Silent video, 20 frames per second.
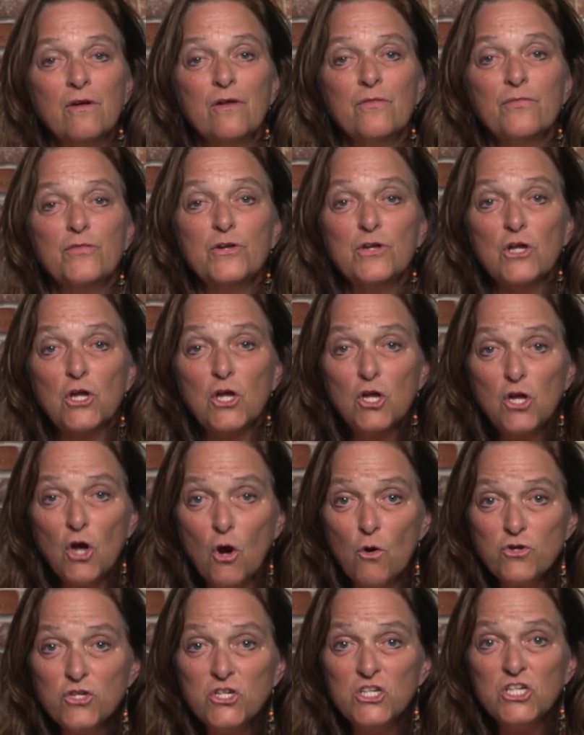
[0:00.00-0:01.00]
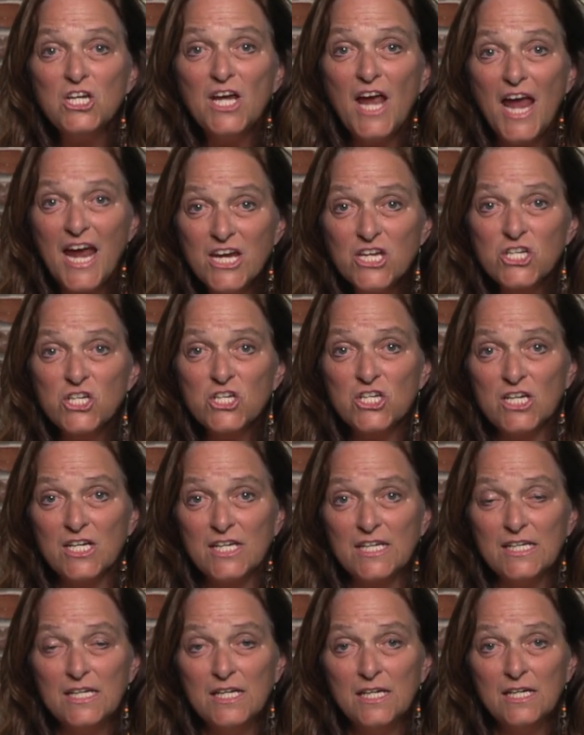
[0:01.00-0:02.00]
the
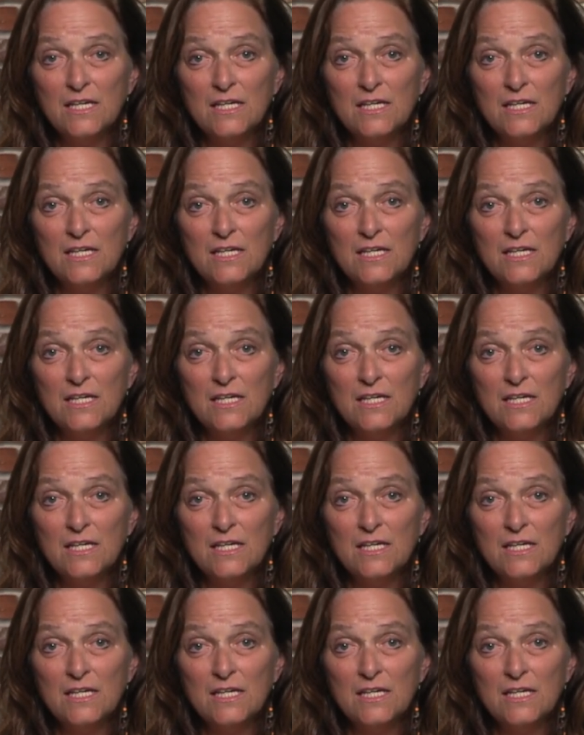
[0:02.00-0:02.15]
negotiation